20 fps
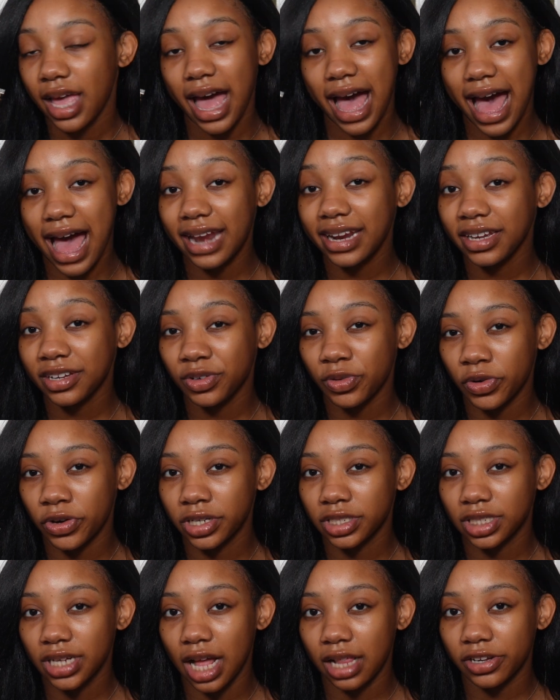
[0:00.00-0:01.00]
Adding an
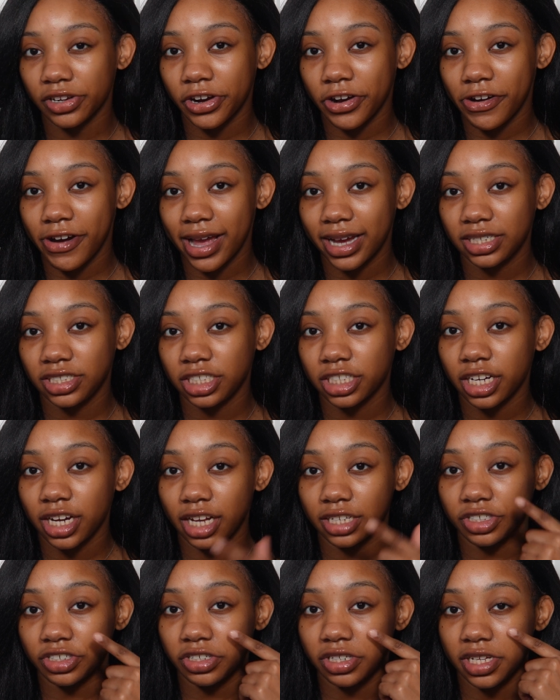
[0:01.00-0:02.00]
orange color corrector
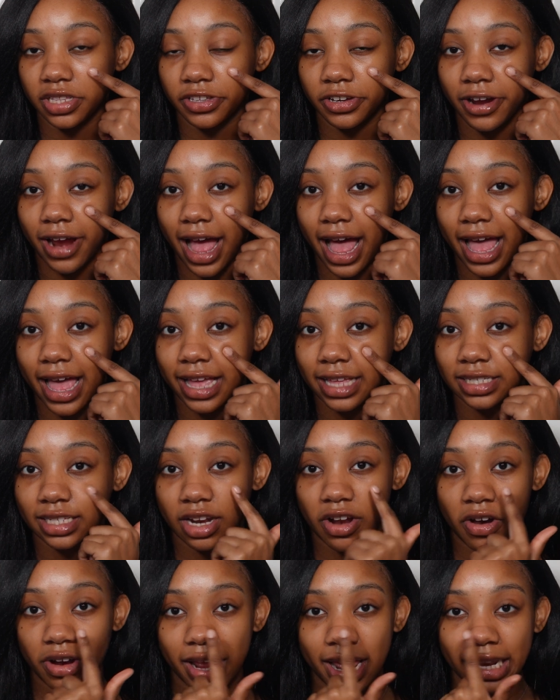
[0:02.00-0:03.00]
underneath your eyes
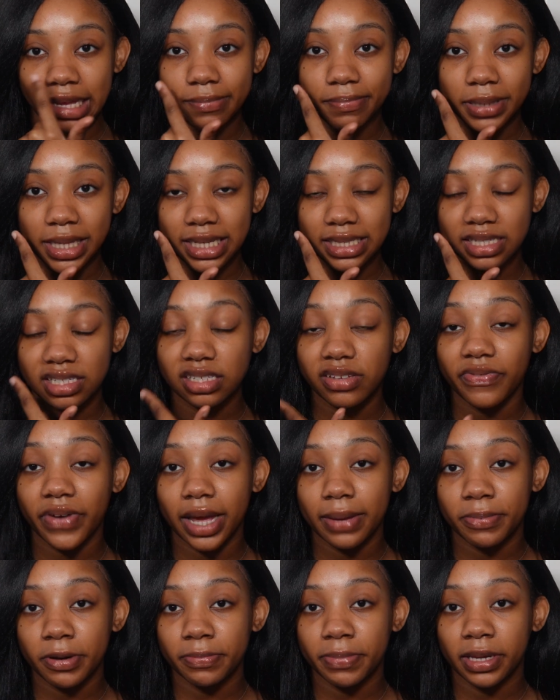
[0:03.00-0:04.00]
and on any places of
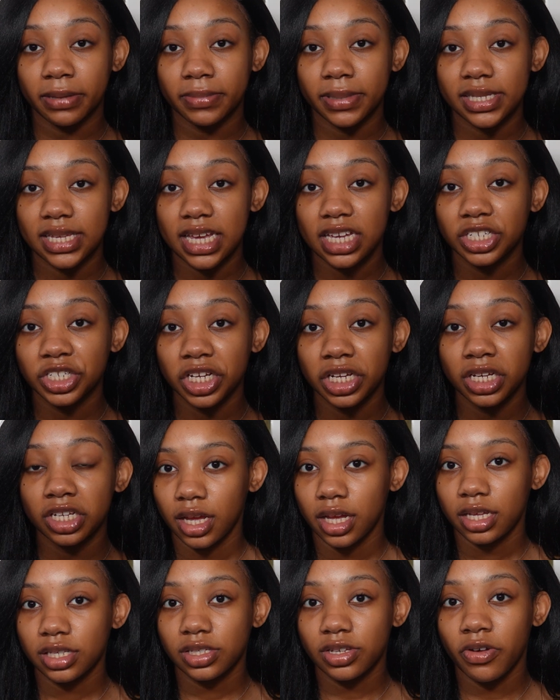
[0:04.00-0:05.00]
hyperpigmentation
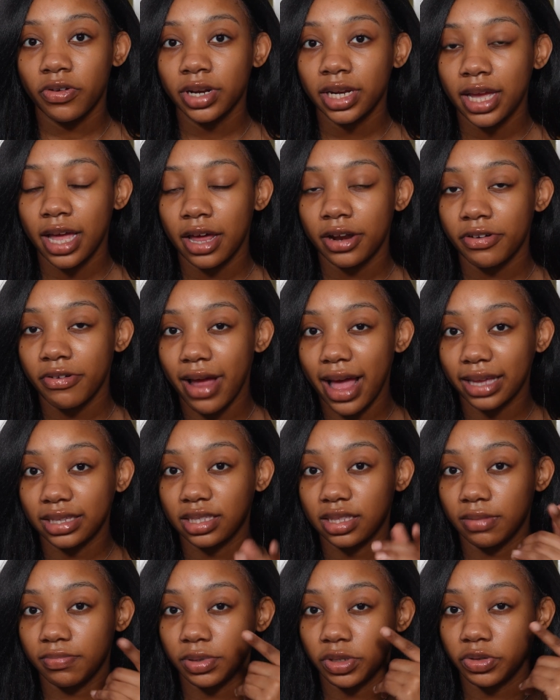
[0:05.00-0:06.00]
is going to
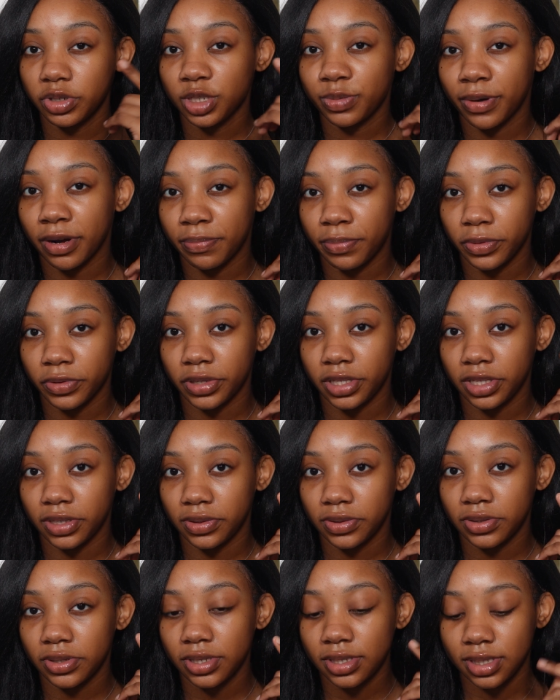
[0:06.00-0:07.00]
counteract the bluish purple
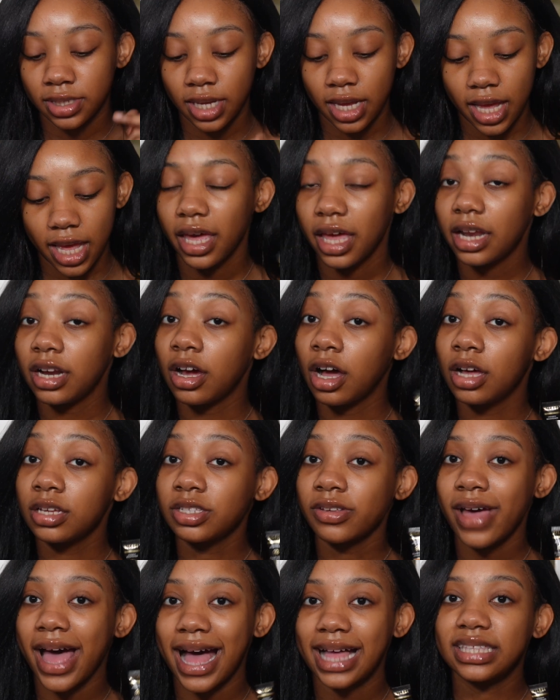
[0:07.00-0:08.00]
hues. And it
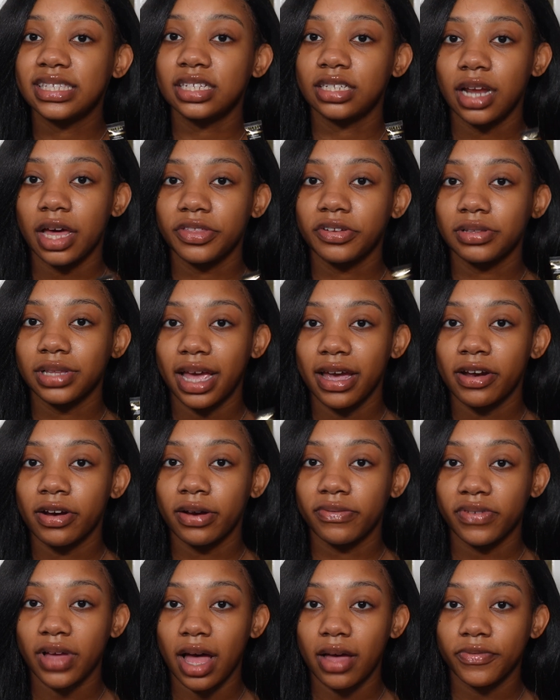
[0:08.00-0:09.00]
also adds another layer
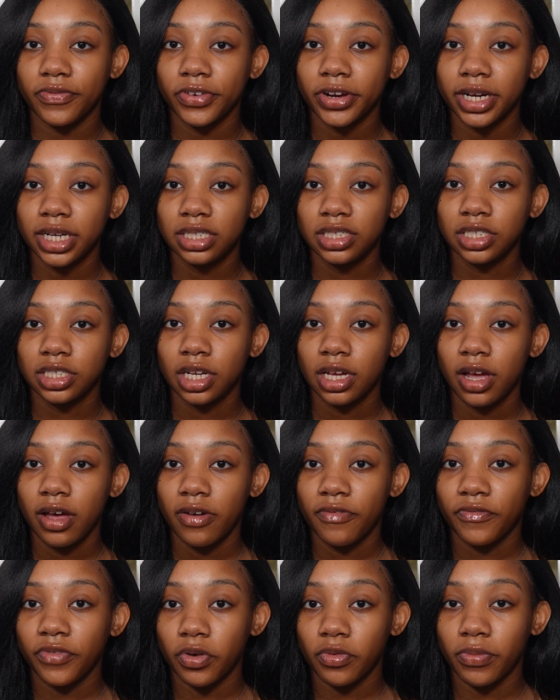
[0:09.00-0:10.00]
of coverage
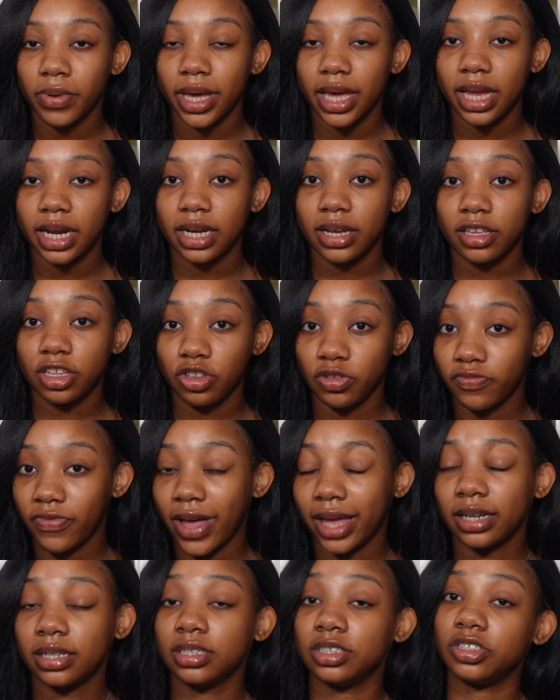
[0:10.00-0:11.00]
for when you
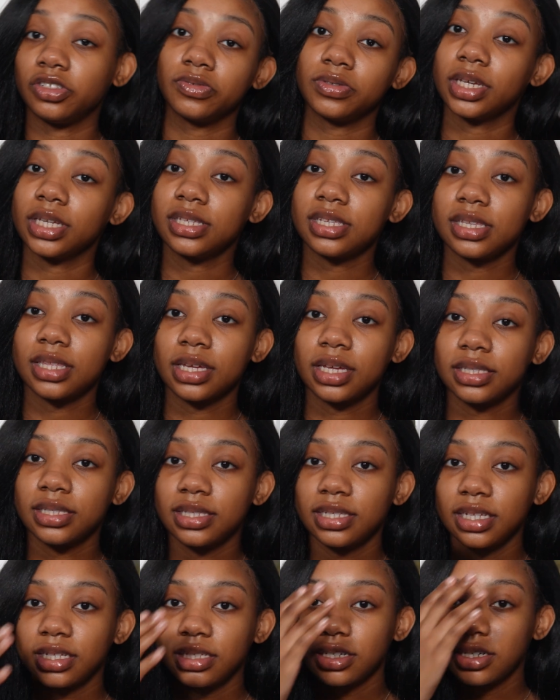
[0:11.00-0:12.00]
finally do get to the
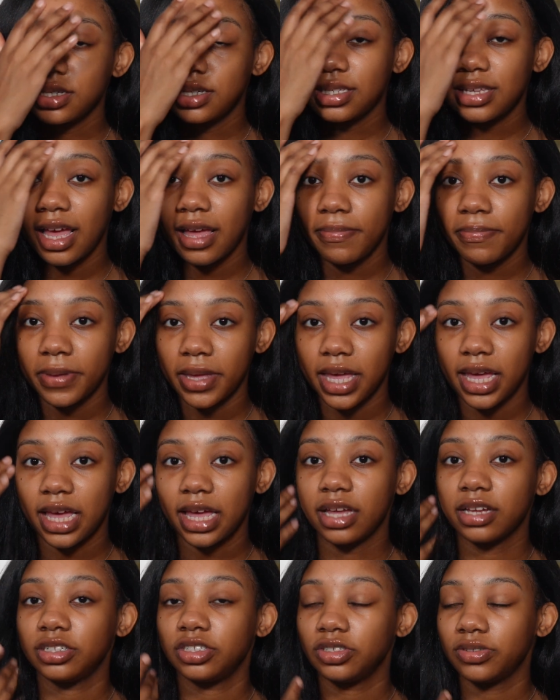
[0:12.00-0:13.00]
concealer step
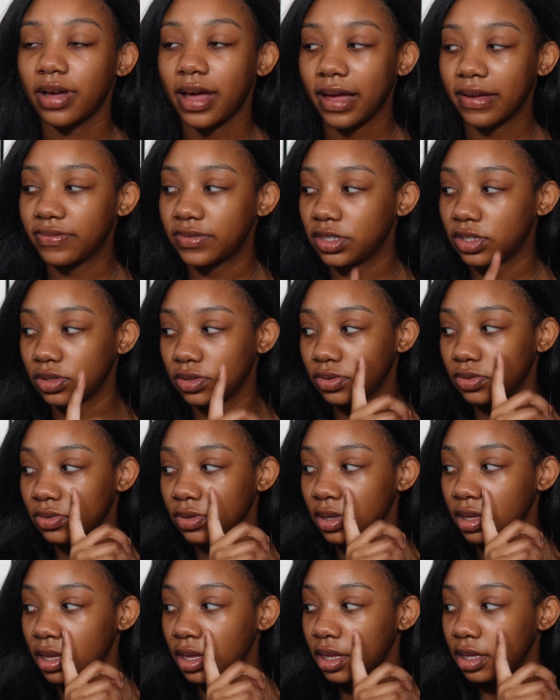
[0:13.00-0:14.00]
and you have to,
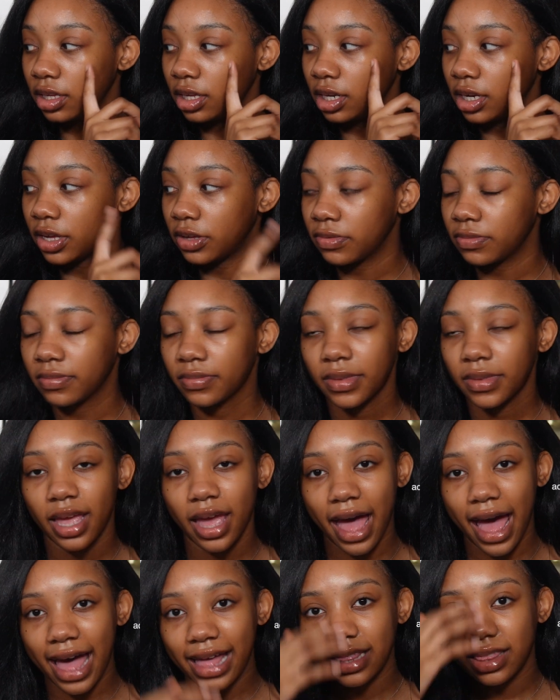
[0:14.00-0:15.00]
you know,
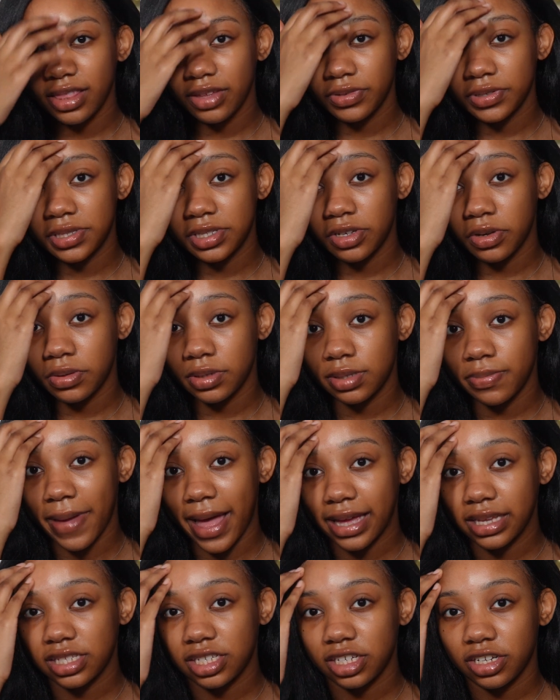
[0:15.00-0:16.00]
add those tones
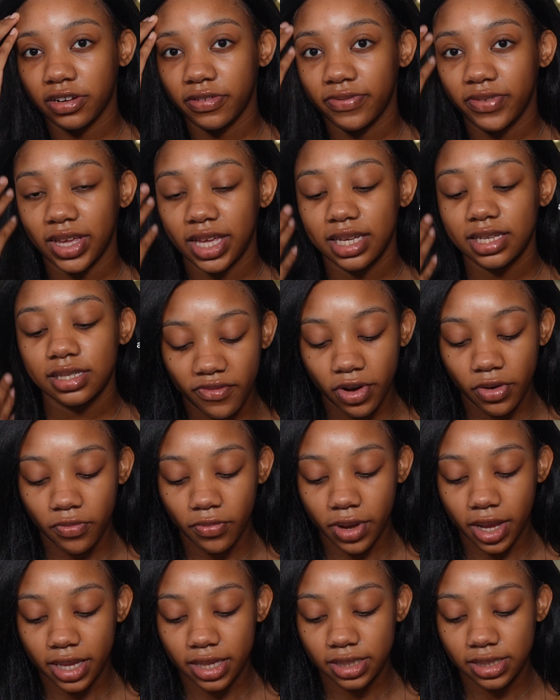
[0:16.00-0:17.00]
back to your face. Favorite
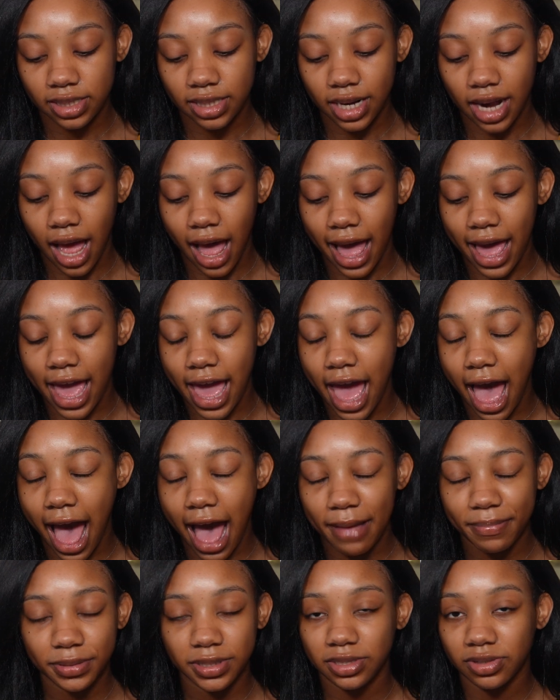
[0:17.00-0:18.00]
ones that I
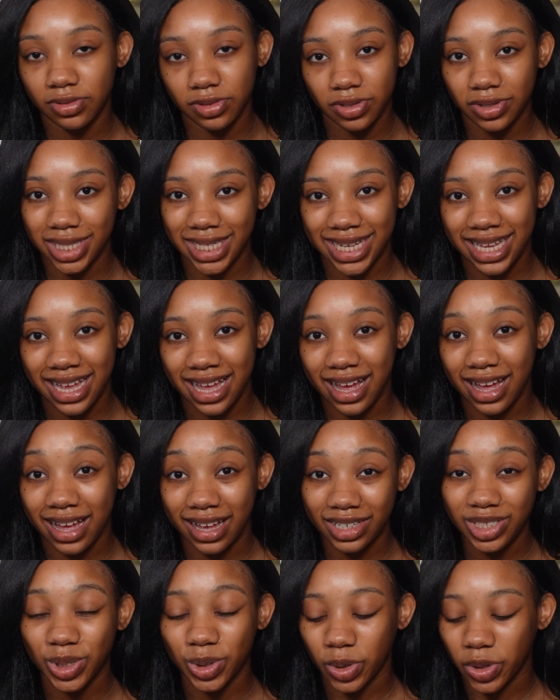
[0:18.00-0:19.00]
absolutely
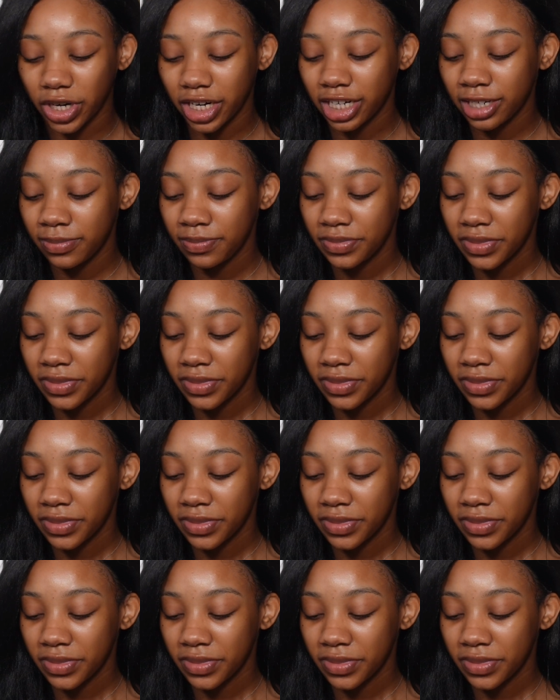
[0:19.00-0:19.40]
adore